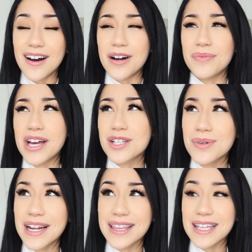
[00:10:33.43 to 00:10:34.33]
That's
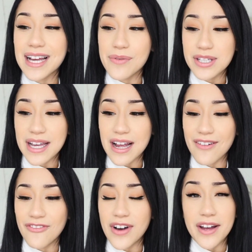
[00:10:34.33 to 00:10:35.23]
when I think I was like
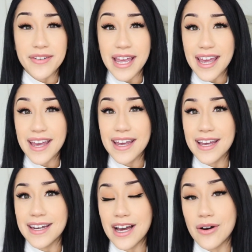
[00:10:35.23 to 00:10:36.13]
at 5k
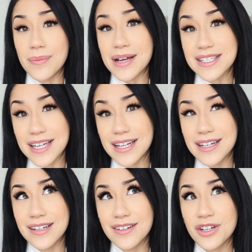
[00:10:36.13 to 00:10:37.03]
and now I'm at
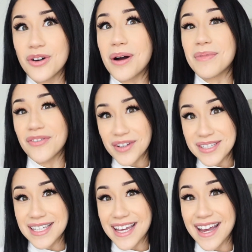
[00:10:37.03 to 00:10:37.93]
10. No, I'm at
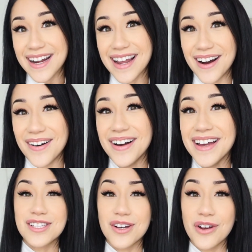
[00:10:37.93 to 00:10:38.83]
15k now.
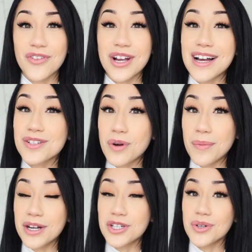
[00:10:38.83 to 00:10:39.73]
So if you guys want
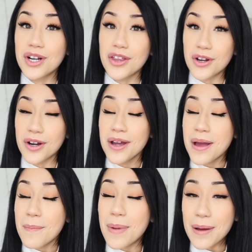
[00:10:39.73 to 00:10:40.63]
me to do another
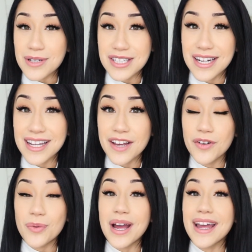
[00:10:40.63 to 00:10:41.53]
Bible study
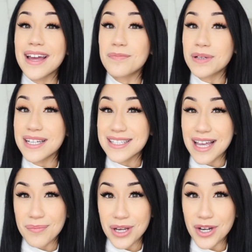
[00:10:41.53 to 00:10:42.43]
giveaway, please
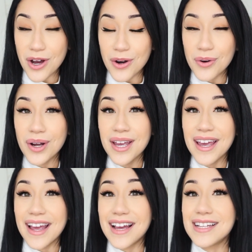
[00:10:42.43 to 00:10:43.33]
let me know
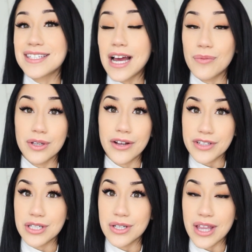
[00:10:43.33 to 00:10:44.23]
and I would love
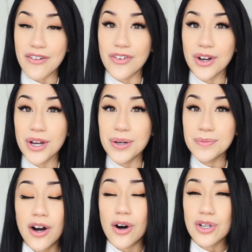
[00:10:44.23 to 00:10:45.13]
to do that for you.
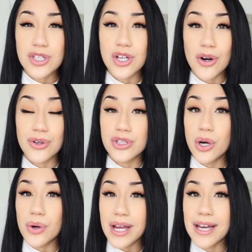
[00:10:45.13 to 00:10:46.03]
Also,
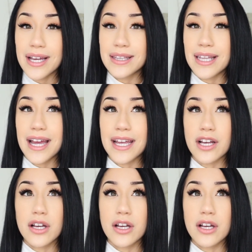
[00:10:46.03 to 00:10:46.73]
don't get like